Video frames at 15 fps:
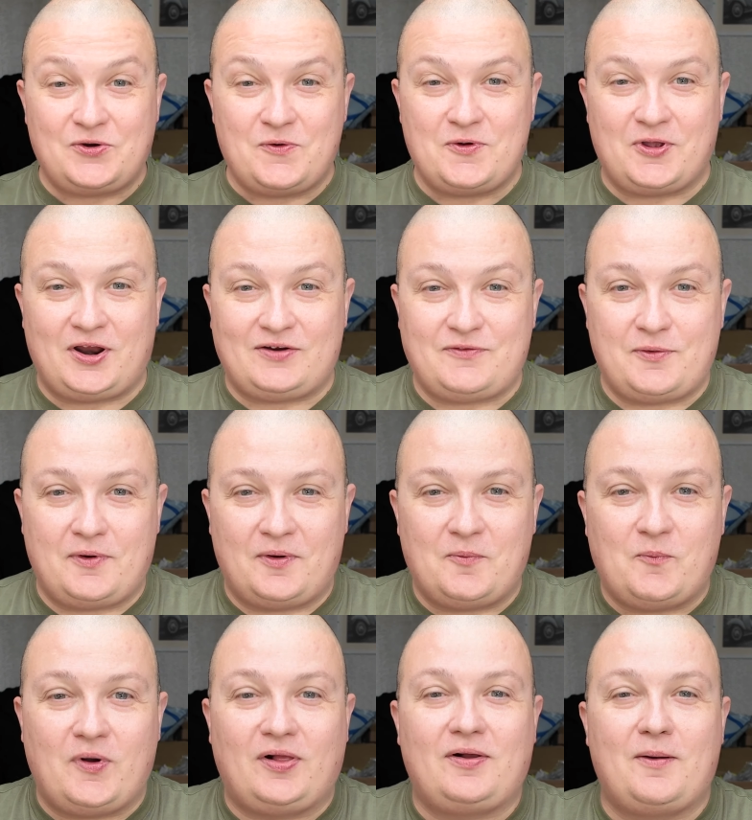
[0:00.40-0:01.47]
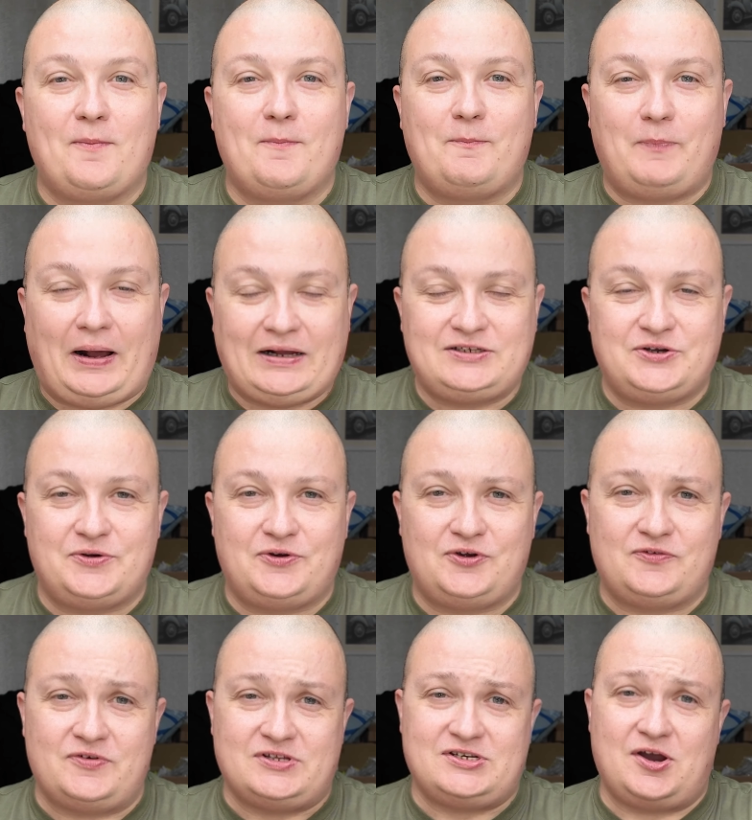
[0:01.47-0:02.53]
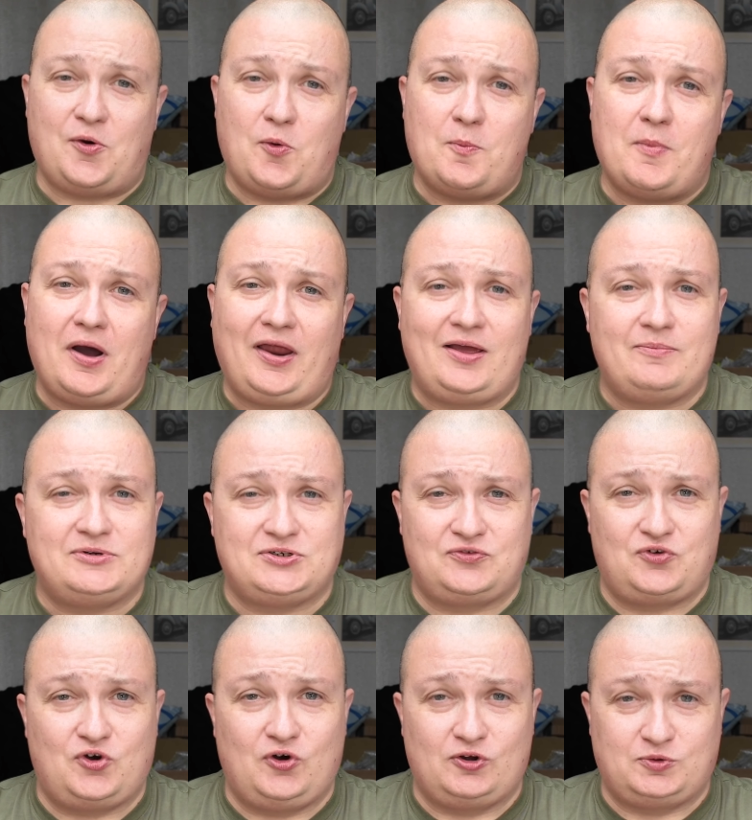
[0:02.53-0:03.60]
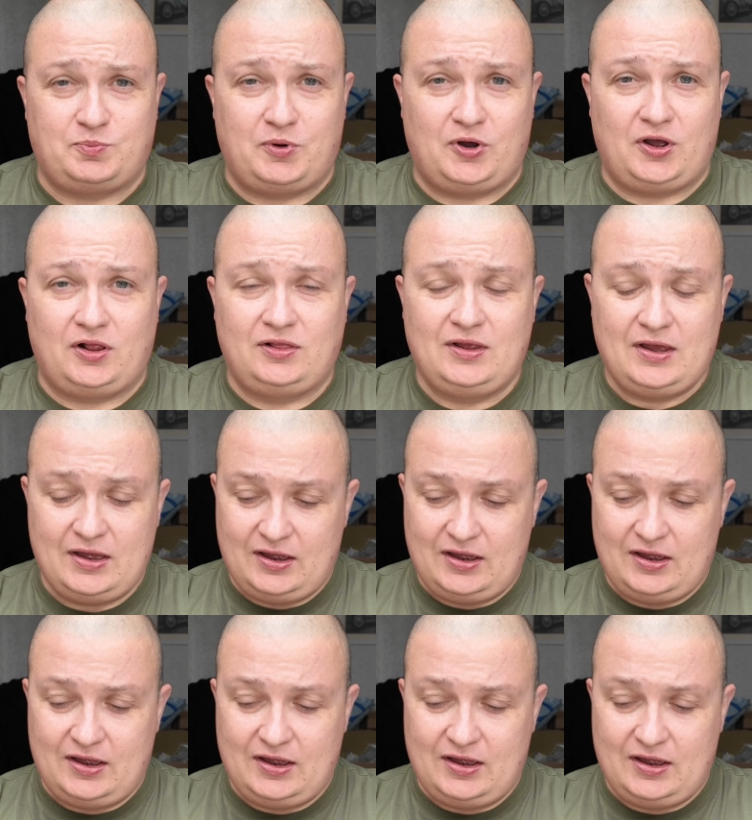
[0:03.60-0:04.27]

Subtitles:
going on, everyone? Welcome back to a new video. My name is of course Paul.